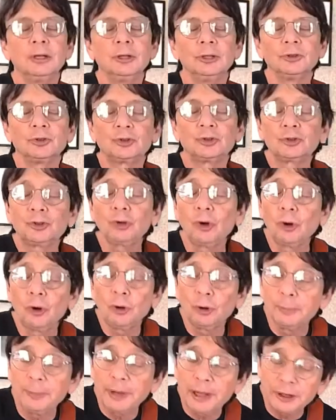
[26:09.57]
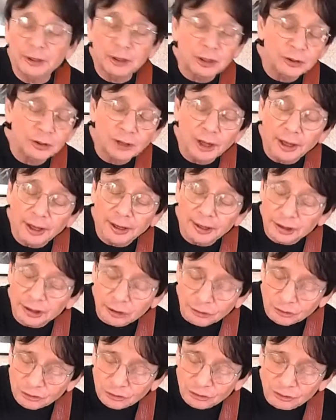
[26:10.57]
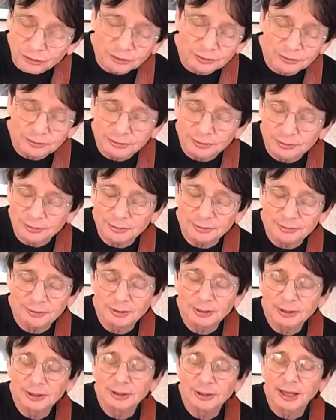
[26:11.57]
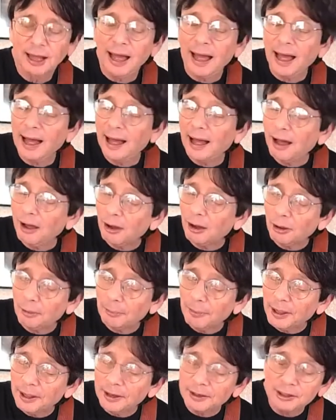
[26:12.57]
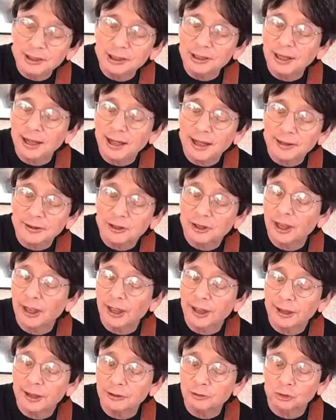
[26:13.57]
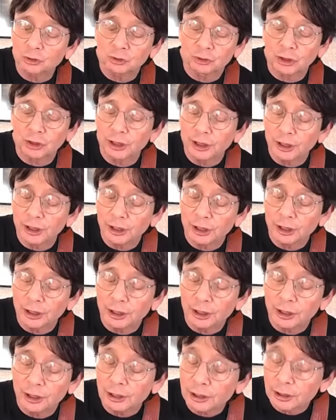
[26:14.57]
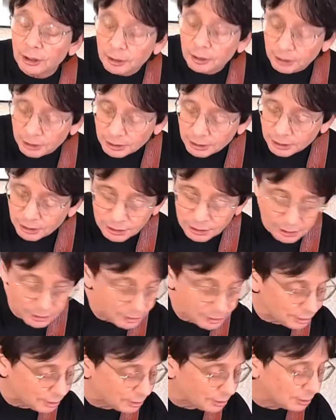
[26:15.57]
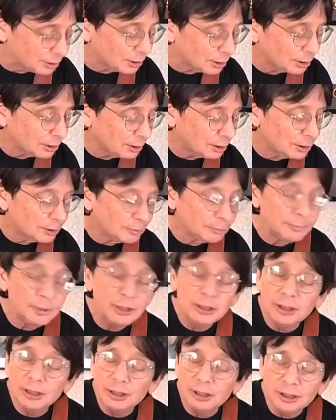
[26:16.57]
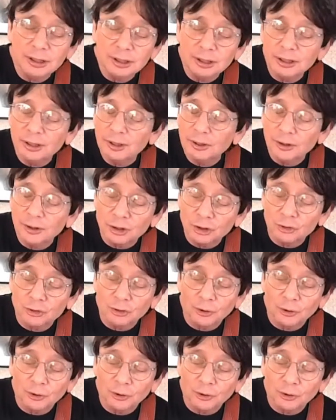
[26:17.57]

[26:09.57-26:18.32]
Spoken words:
So many nights, how many I can't say. Me and this